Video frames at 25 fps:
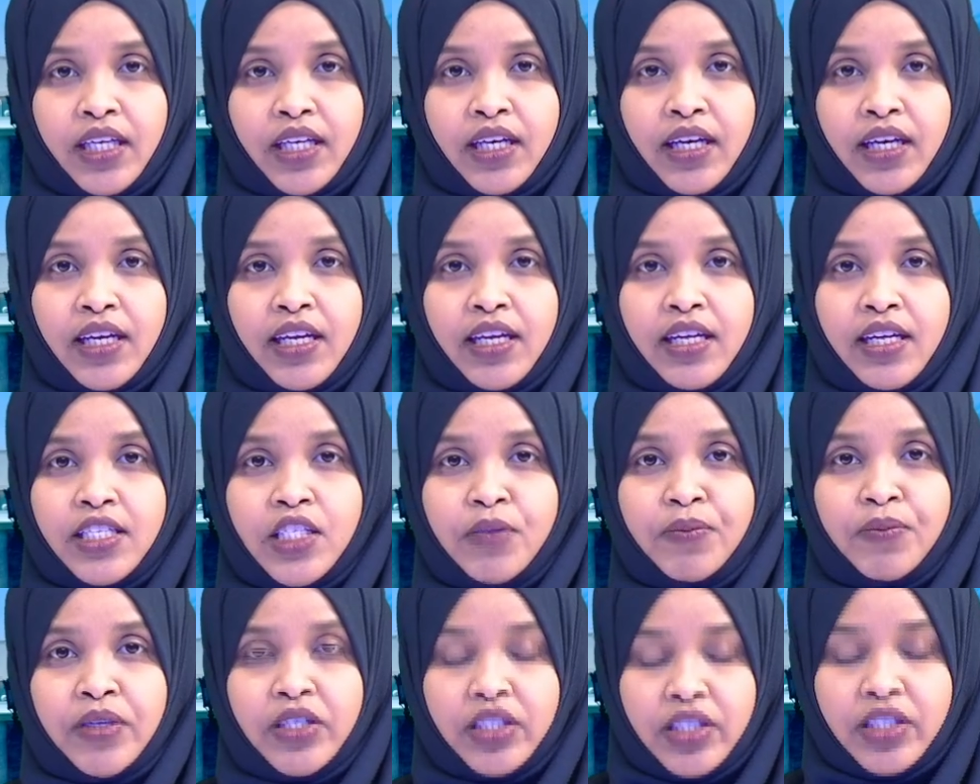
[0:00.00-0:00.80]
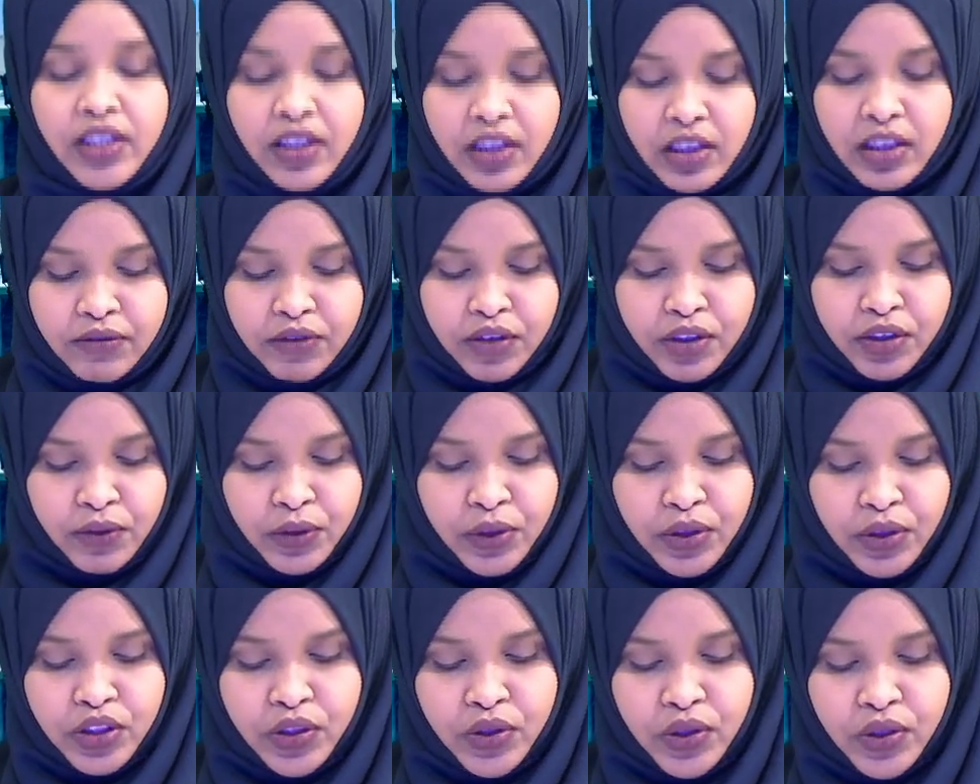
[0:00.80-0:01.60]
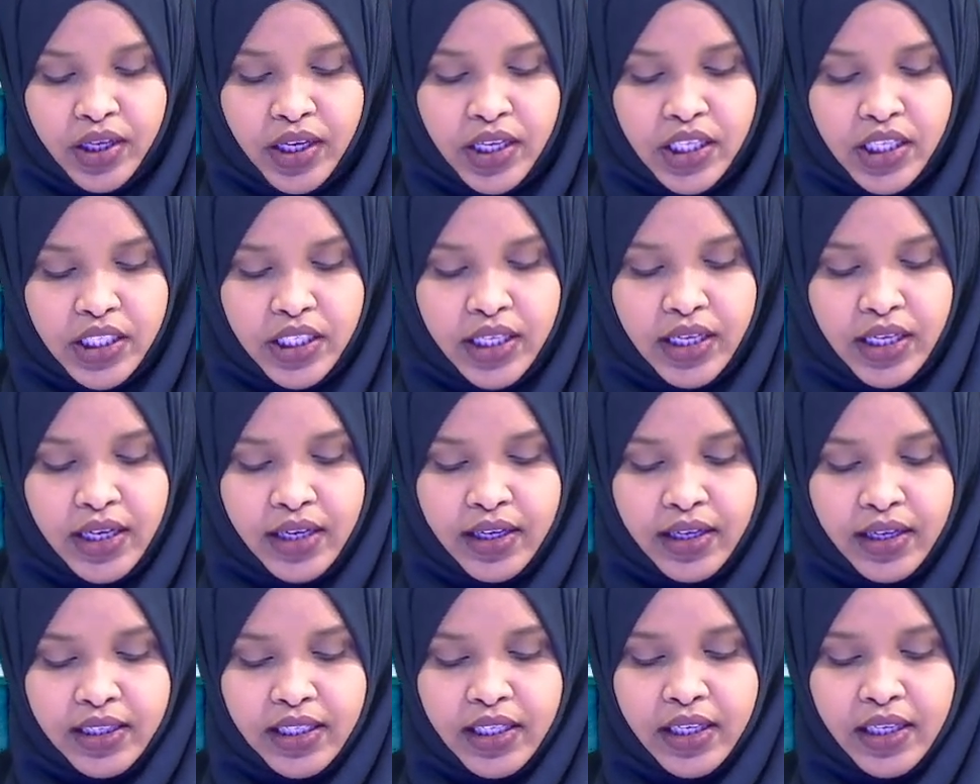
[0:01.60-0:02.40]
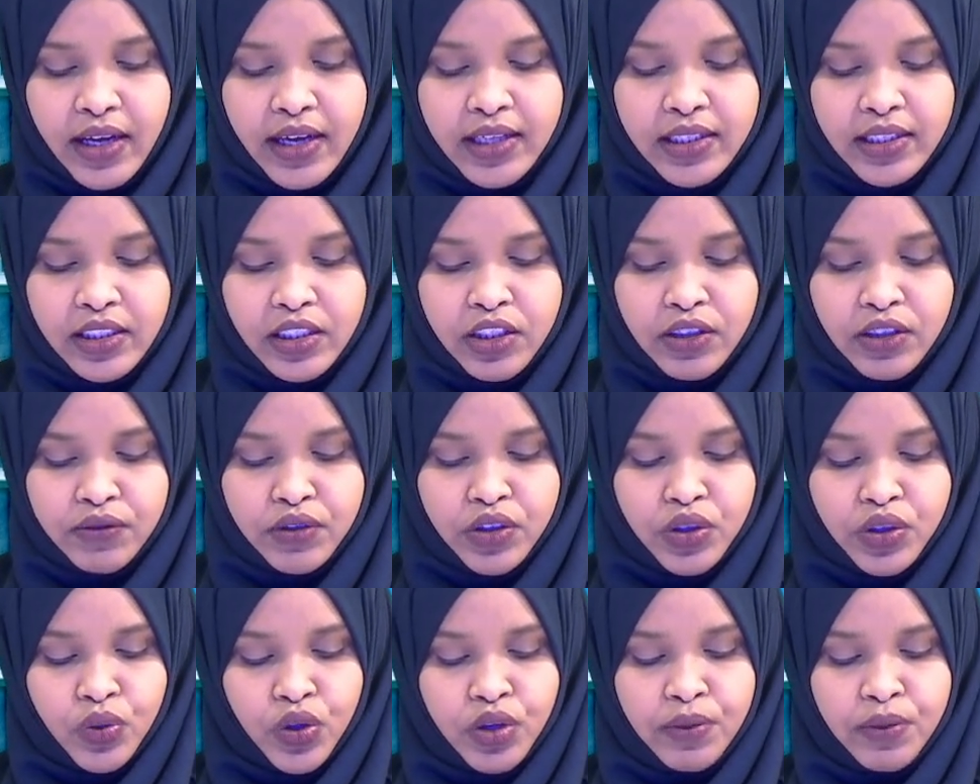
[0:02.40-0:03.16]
And in a speech delivered for this occasion, the candidate of the